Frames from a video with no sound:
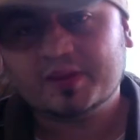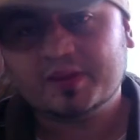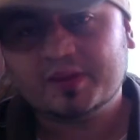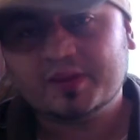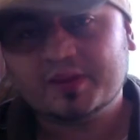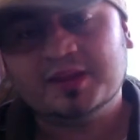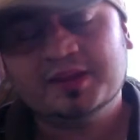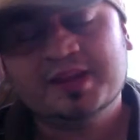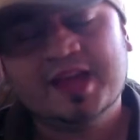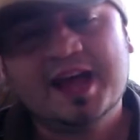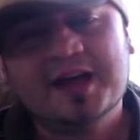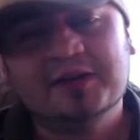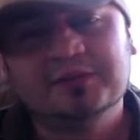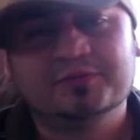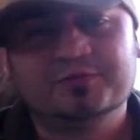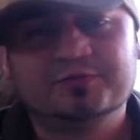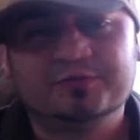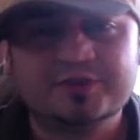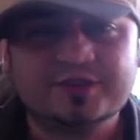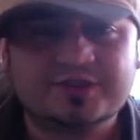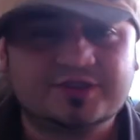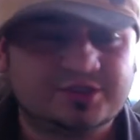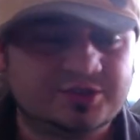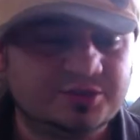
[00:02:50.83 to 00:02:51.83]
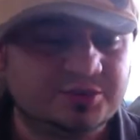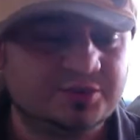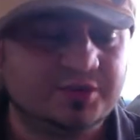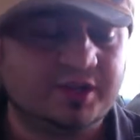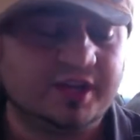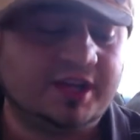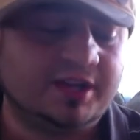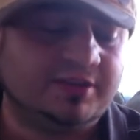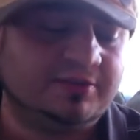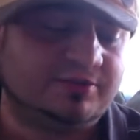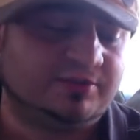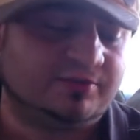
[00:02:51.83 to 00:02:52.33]
Now, the first 2
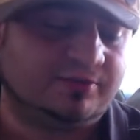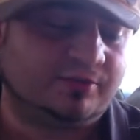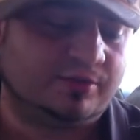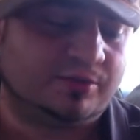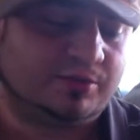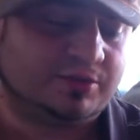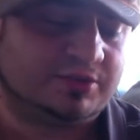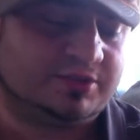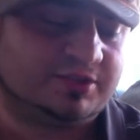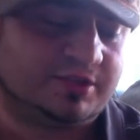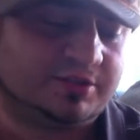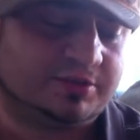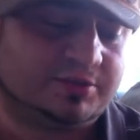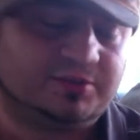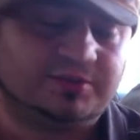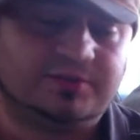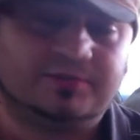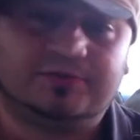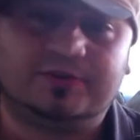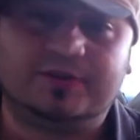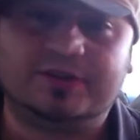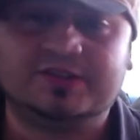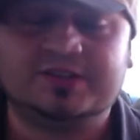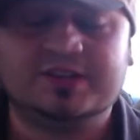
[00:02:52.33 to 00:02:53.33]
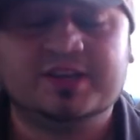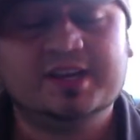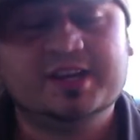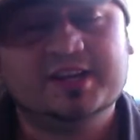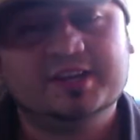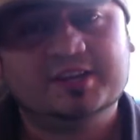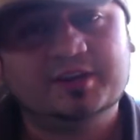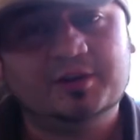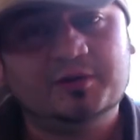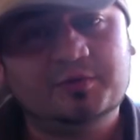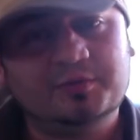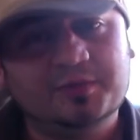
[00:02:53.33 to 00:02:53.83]
games for Snuggles and Friends,
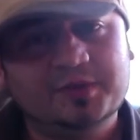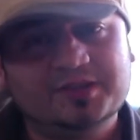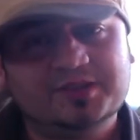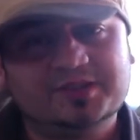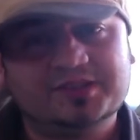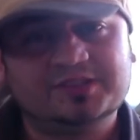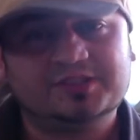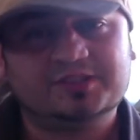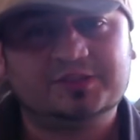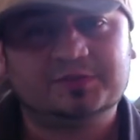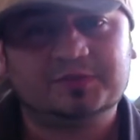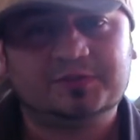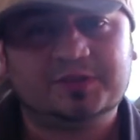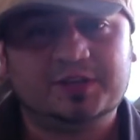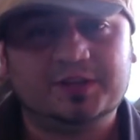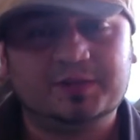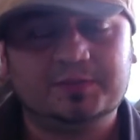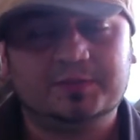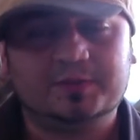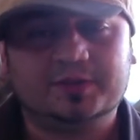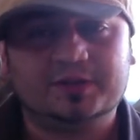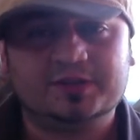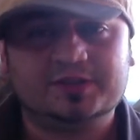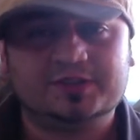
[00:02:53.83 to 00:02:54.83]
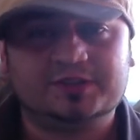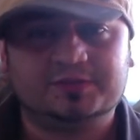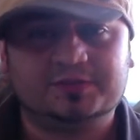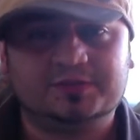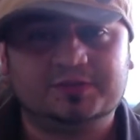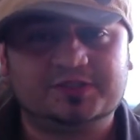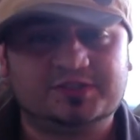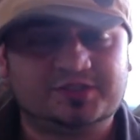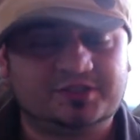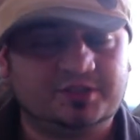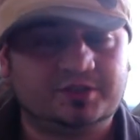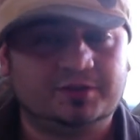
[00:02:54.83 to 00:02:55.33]
they were missing some key players, some of
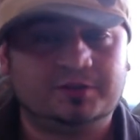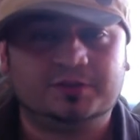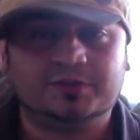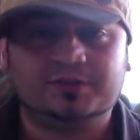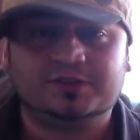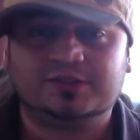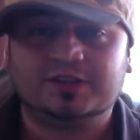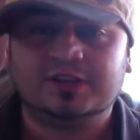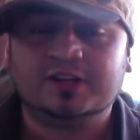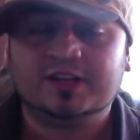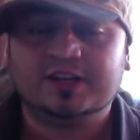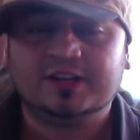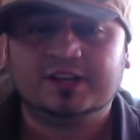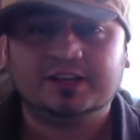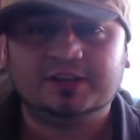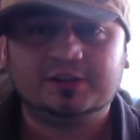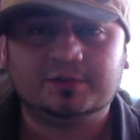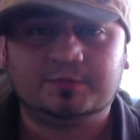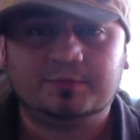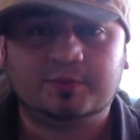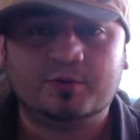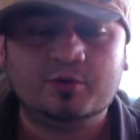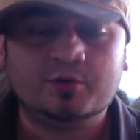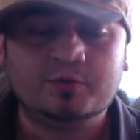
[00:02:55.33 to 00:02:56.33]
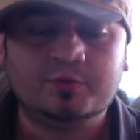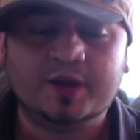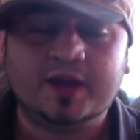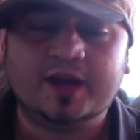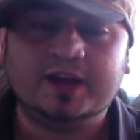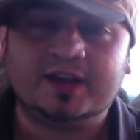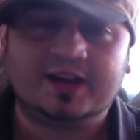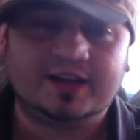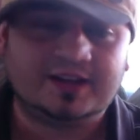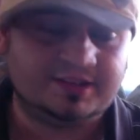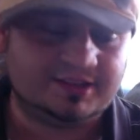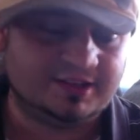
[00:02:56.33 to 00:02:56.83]
their starters, like the Poon
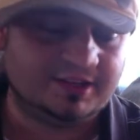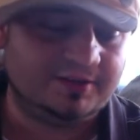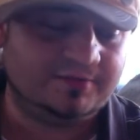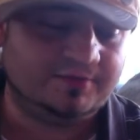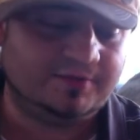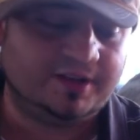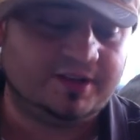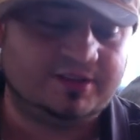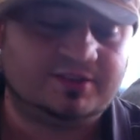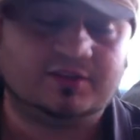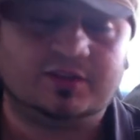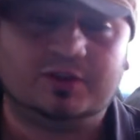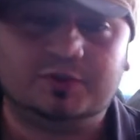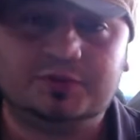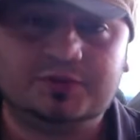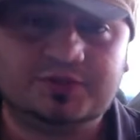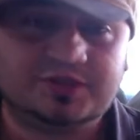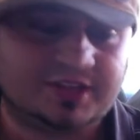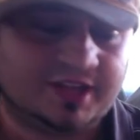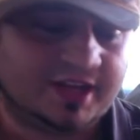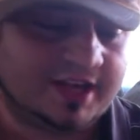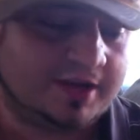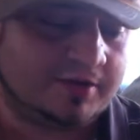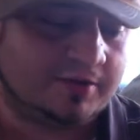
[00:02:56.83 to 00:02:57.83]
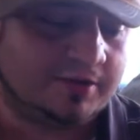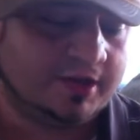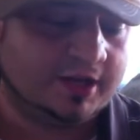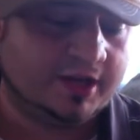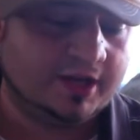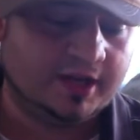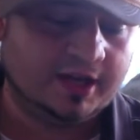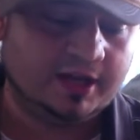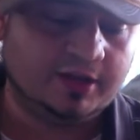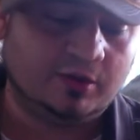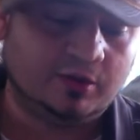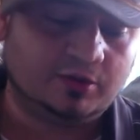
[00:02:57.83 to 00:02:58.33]
Man on defense was out,
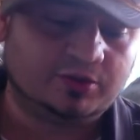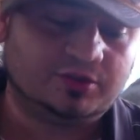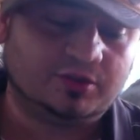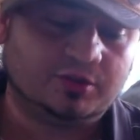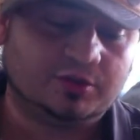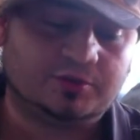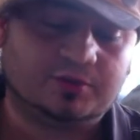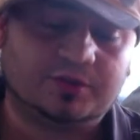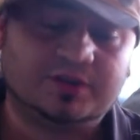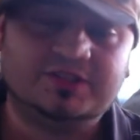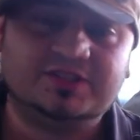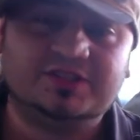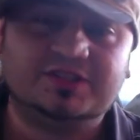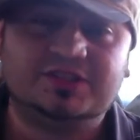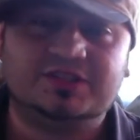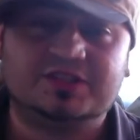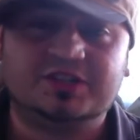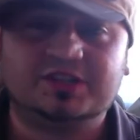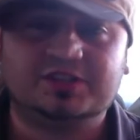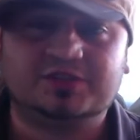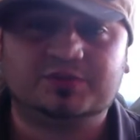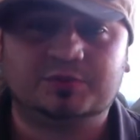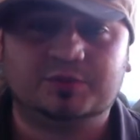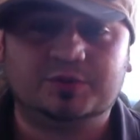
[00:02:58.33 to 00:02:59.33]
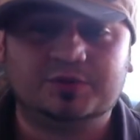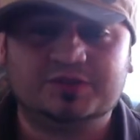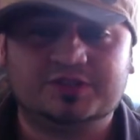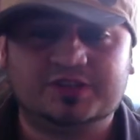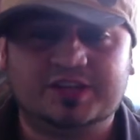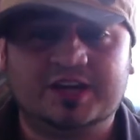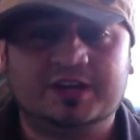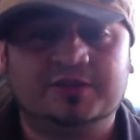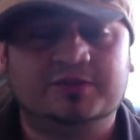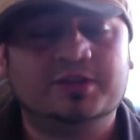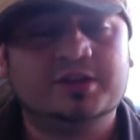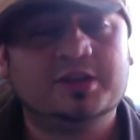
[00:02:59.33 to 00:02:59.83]
and also Crazy Jigs was
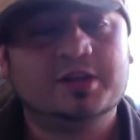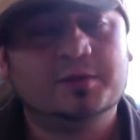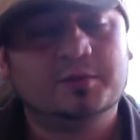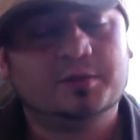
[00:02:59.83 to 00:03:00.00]
out.